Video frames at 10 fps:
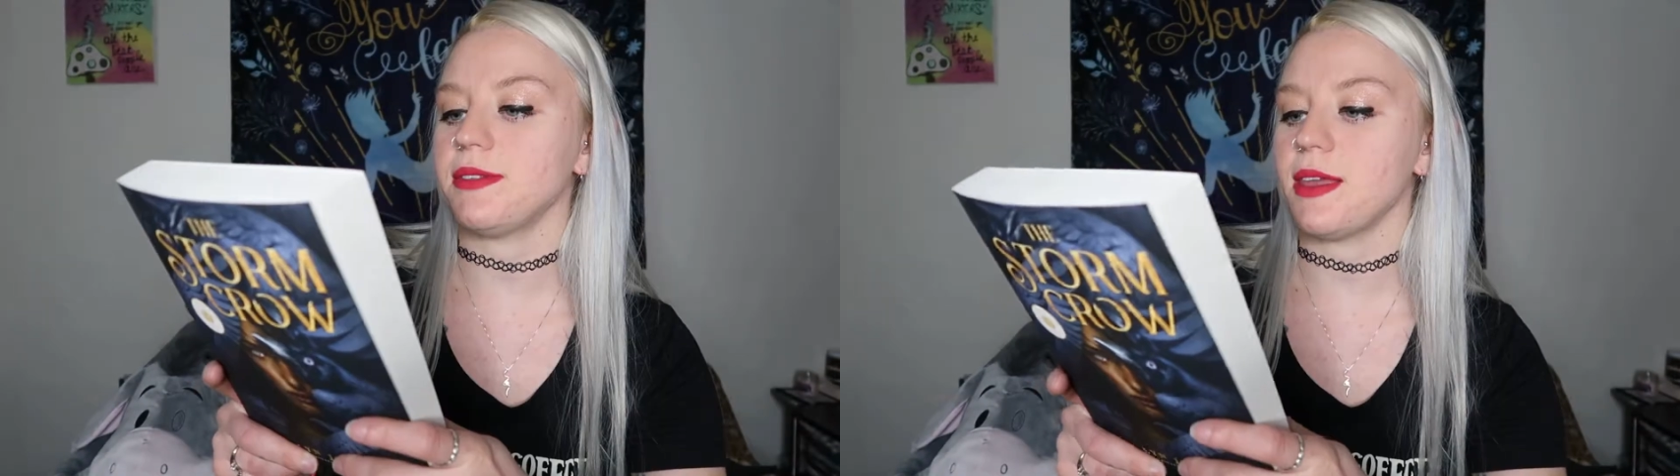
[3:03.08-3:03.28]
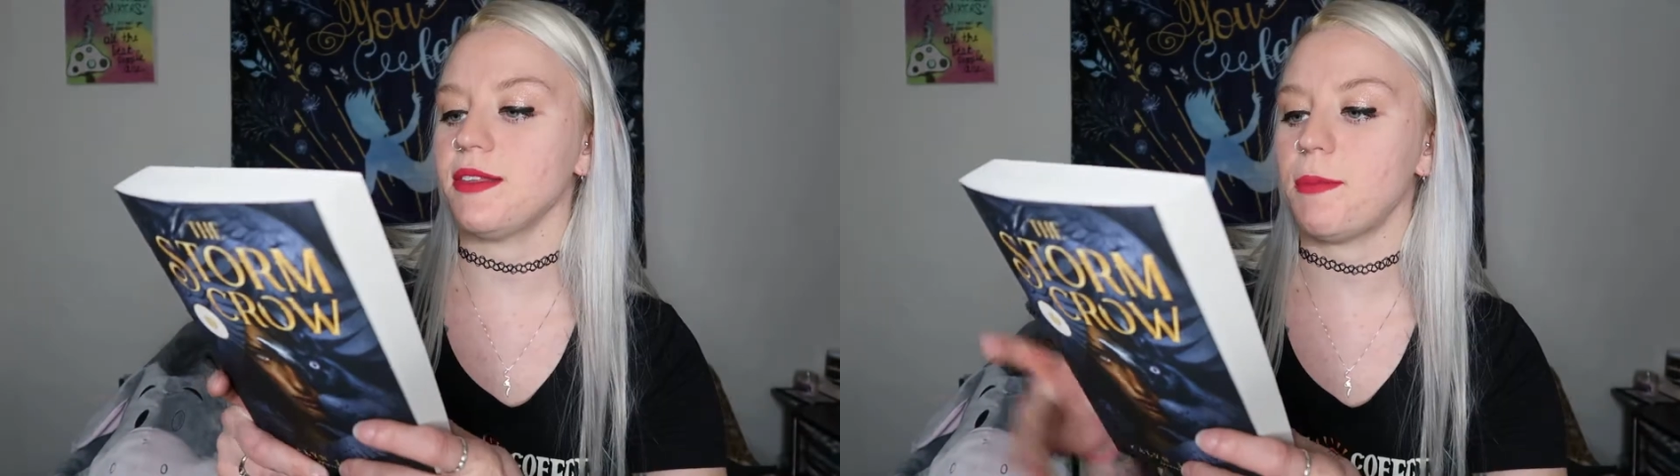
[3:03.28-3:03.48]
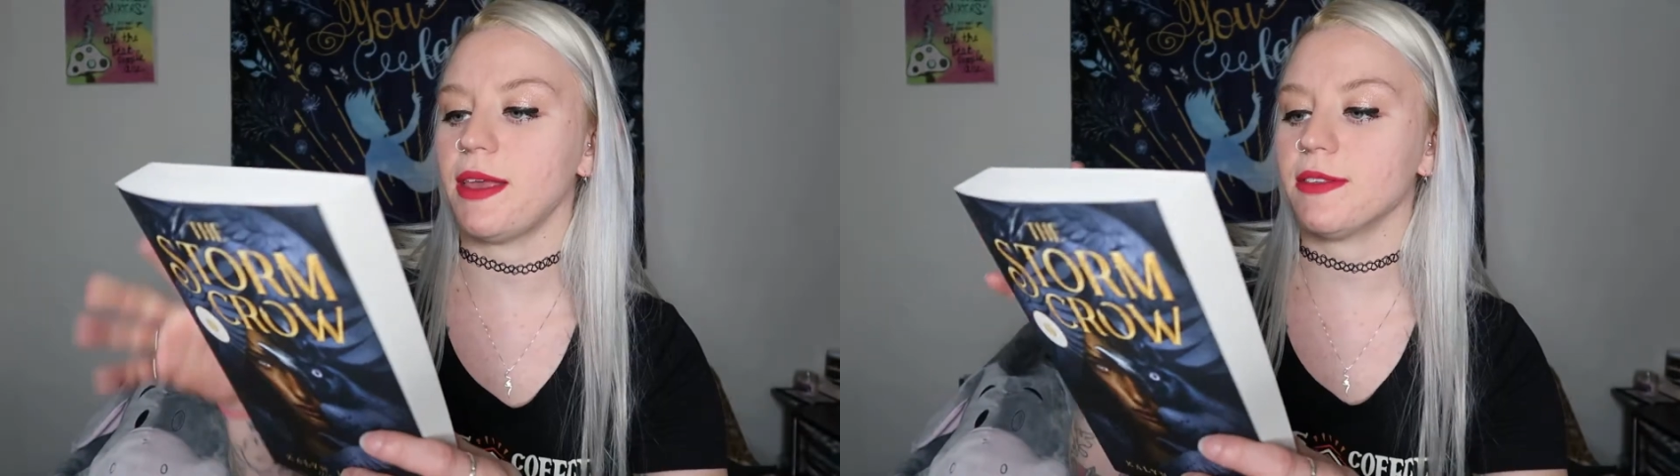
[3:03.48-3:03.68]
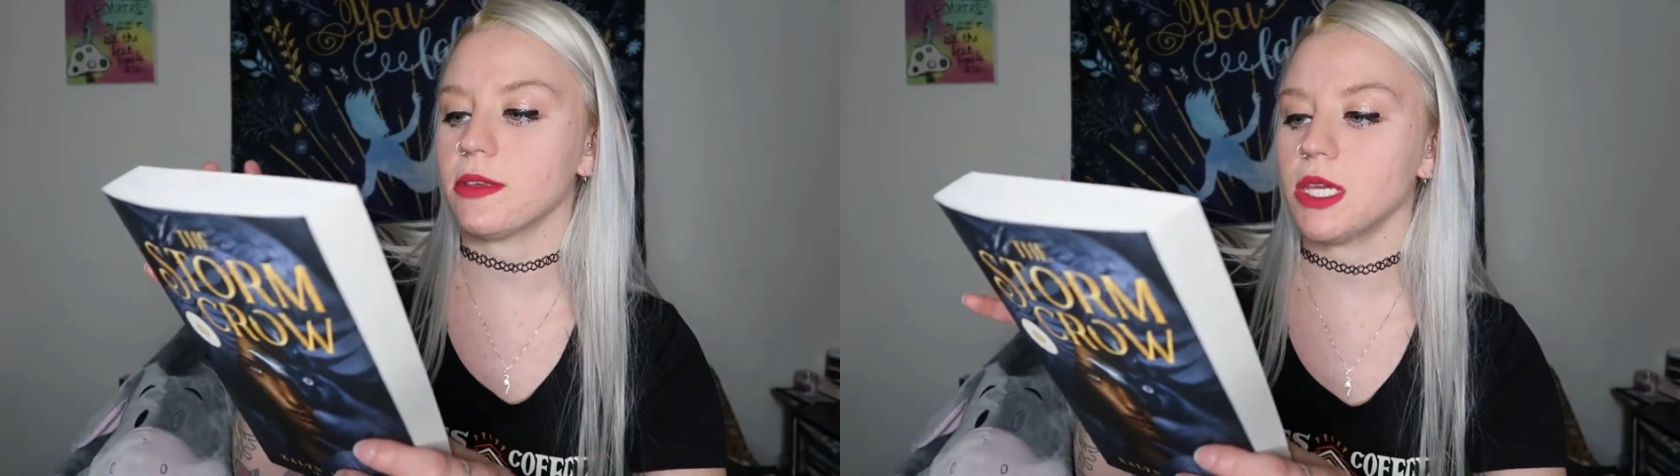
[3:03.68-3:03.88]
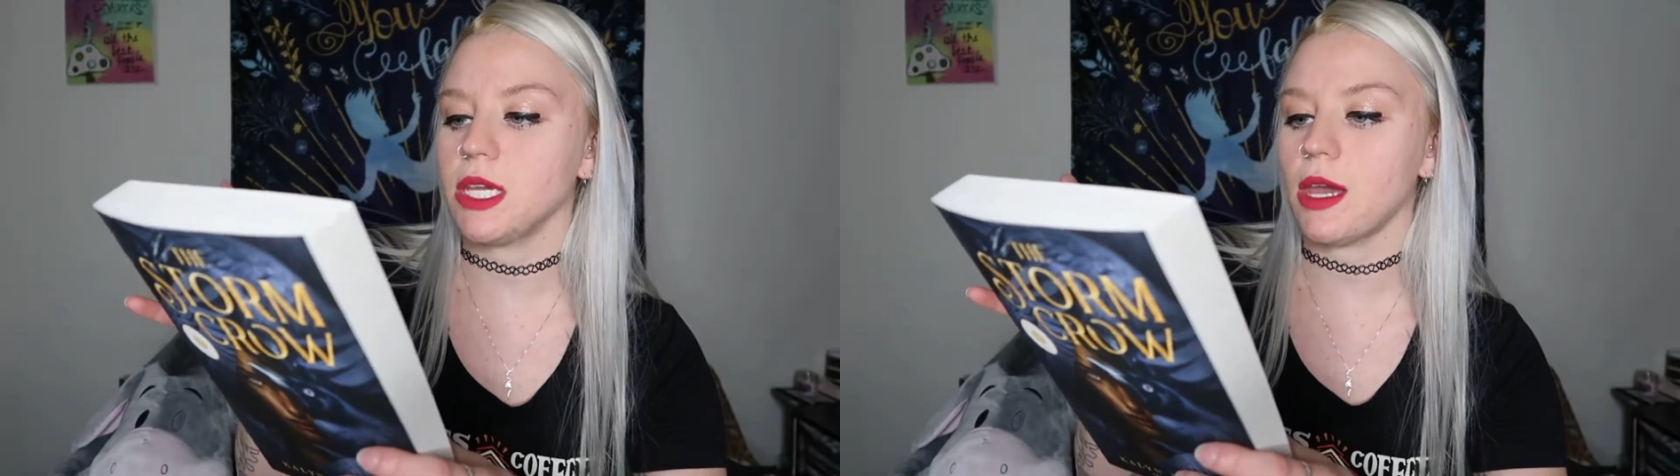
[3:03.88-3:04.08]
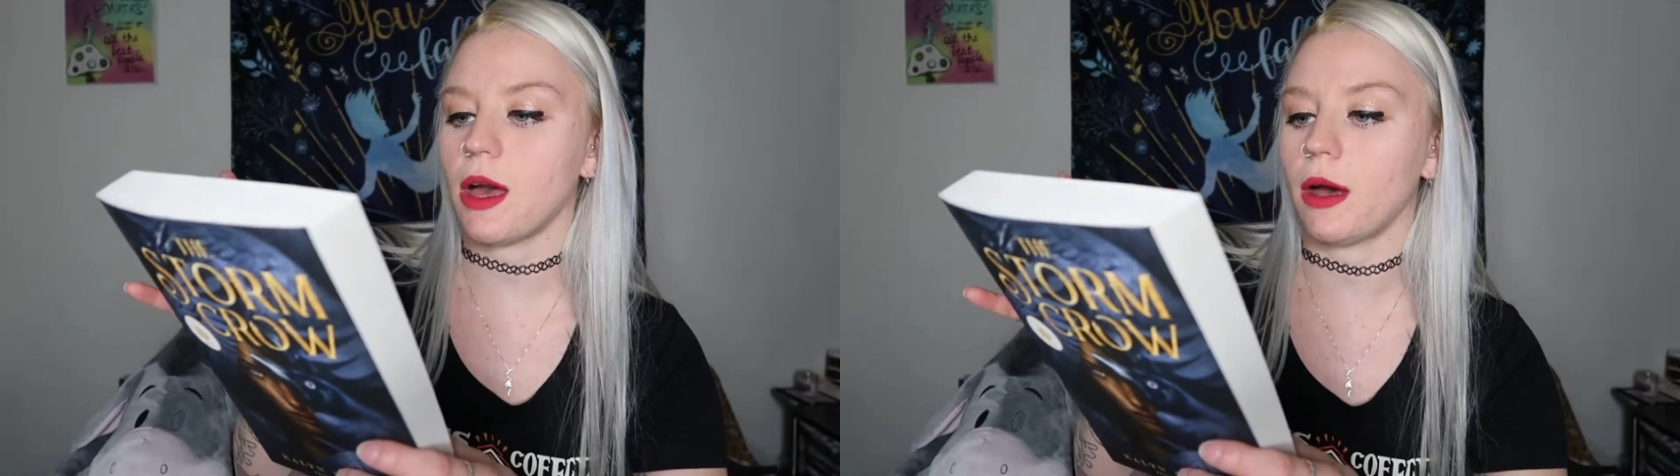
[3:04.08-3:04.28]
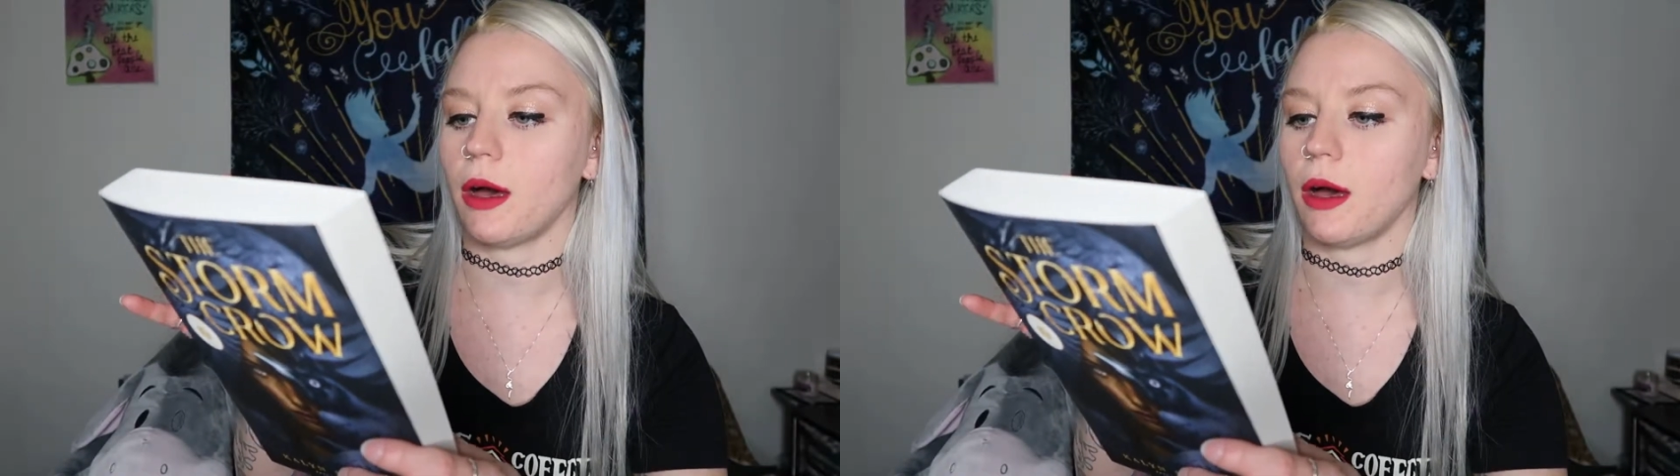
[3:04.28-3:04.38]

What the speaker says: This is basically